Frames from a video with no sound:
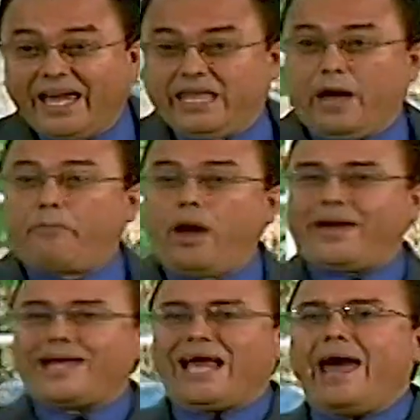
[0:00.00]
And then
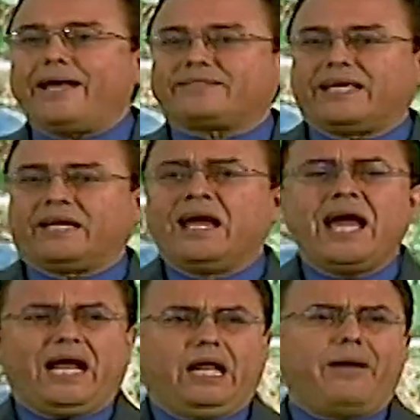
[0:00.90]
you come to say,
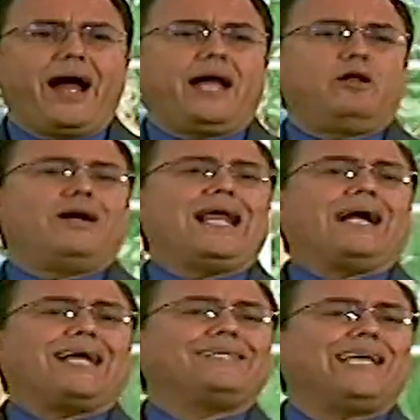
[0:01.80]
the
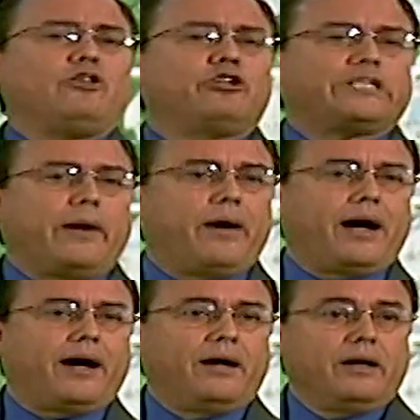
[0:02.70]
gospel of grace does
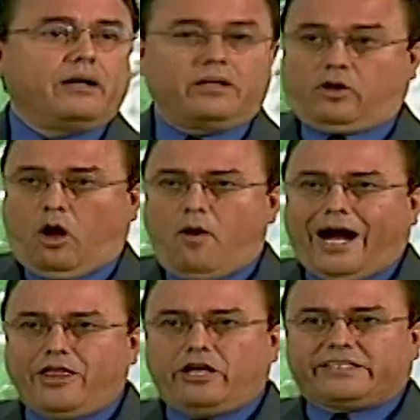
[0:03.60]
not work.
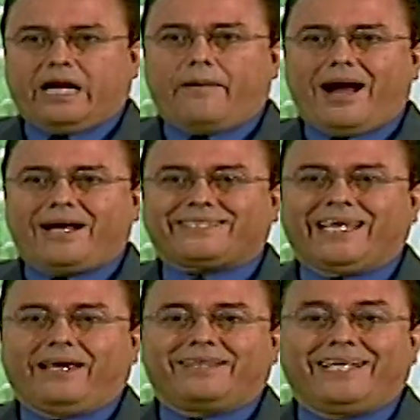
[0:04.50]
What do you mean
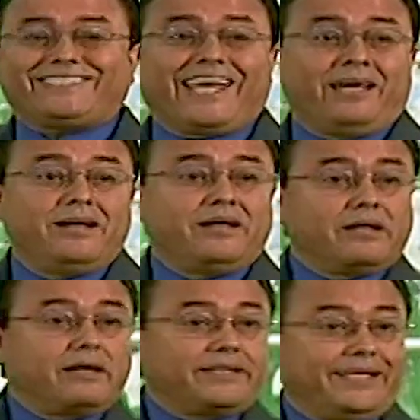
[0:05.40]
it does not
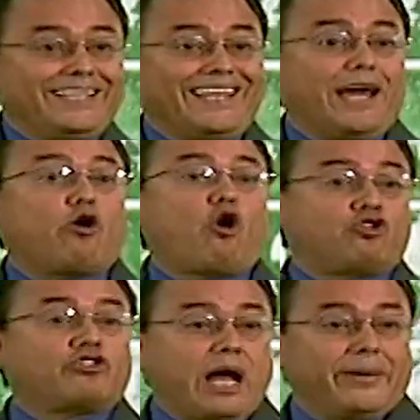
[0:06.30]
work? It says,
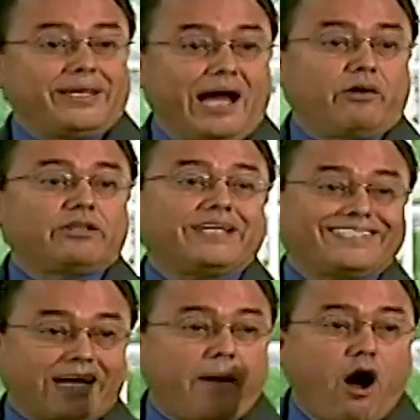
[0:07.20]
decontaminate
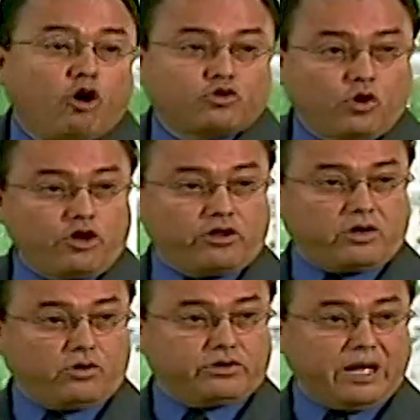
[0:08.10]
yourselves. That
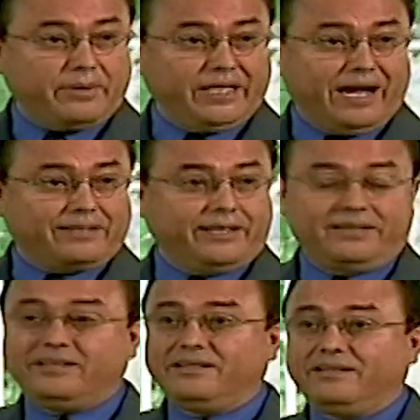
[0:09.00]
is your
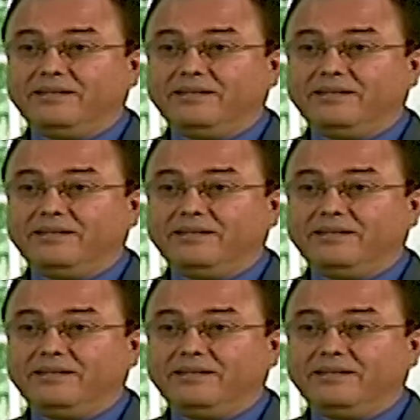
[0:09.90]
job.